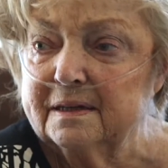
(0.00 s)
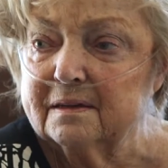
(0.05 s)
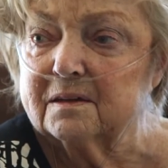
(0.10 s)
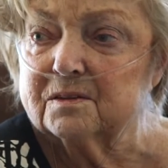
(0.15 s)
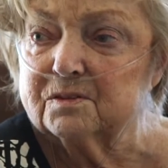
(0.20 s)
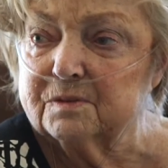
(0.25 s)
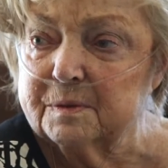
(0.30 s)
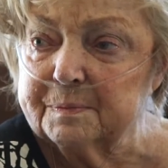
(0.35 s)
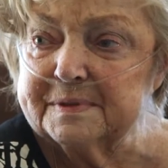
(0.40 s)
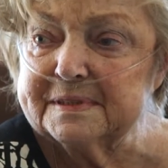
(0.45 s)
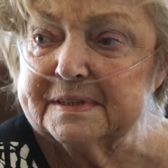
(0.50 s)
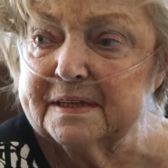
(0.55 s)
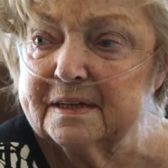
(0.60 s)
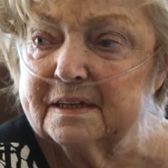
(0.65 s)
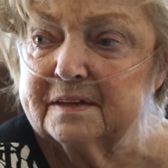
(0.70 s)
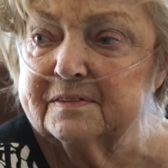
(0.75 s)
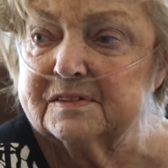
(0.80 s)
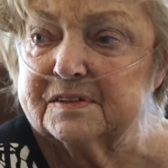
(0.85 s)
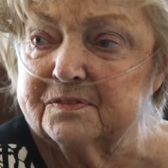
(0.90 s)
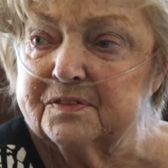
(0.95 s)
Yeah,
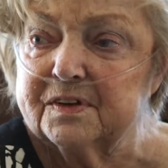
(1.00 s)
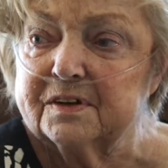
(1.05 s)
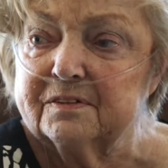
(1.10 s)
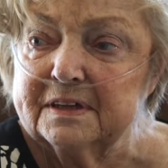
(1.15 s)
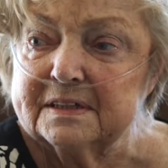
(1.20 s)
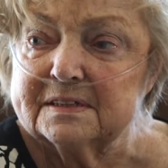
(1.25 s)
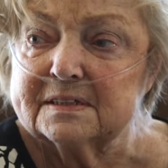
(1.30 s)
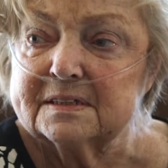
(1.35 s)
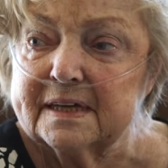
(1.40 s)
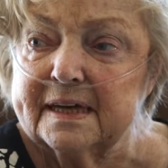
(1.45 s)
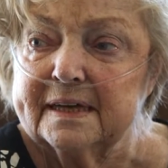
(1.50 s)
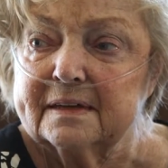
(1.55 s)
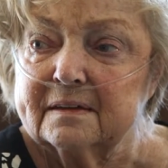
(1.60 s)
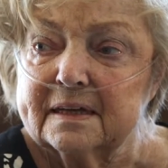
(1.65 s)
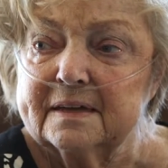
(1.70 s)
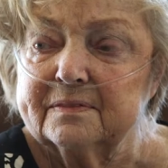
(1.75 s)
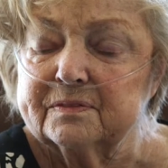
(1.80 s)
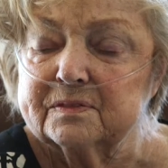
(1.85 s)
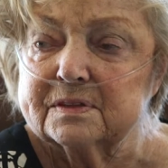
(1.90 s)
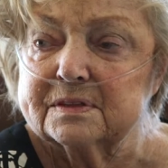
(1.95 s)
representatives at various state
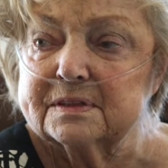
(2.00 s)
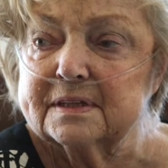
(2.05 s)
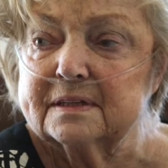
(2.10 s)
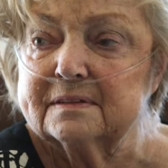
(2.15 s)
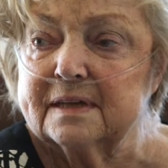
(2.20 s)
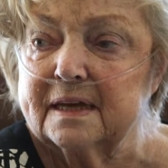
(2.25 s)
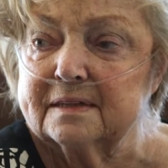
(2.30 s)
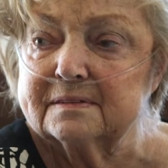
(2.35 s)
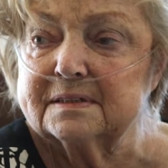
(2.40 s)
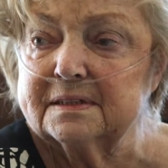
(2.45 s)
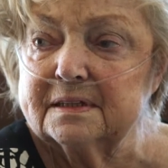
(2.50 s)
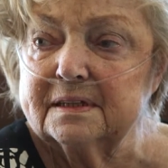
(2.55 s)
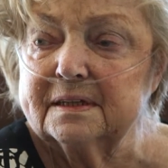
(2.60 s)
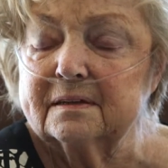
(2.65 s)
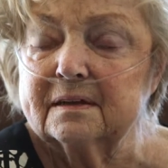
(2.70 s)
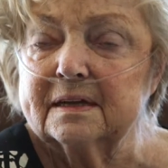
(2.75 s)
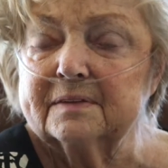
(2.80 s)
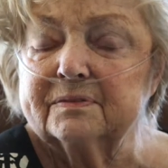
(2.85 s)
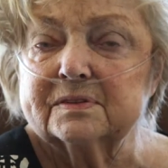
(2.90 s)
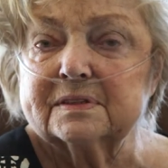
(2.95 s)
levels and
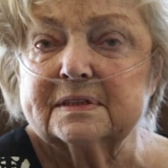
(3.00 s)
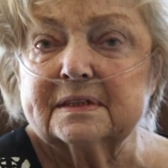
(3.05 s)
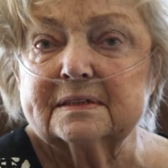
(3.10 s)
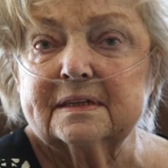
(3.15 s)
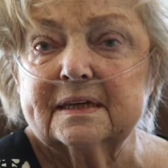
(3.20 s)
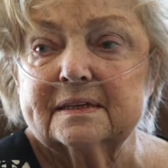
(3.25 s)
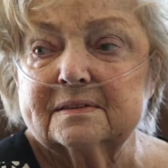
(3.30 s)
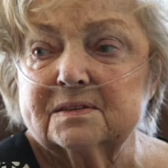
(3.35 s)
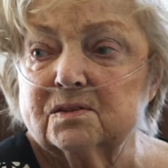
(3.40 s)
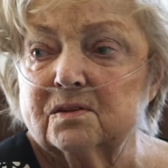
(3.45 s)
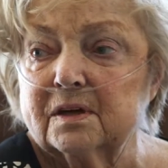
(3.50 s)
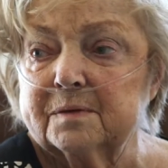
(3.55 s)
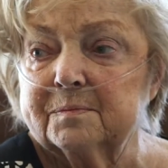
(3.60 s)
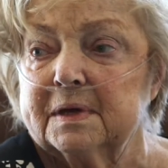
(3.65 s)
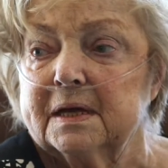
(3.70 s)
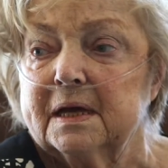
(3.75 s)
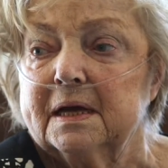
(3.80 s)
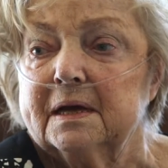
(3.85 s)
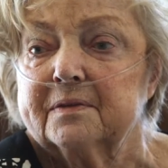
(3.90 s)
city levels at that time.